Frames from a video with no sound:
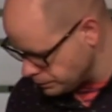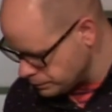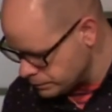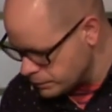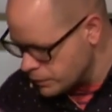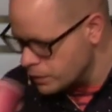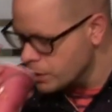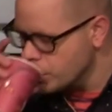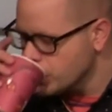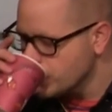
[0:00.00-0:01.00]

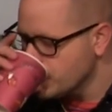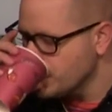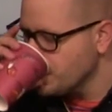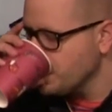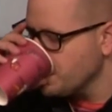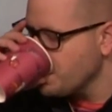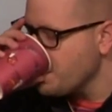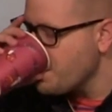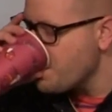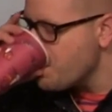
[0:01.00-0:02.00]

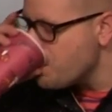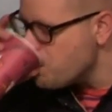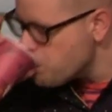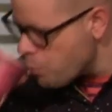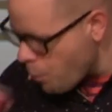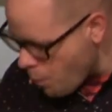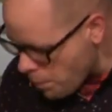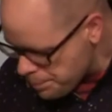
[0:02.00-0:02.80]
No one is speaking in this clip.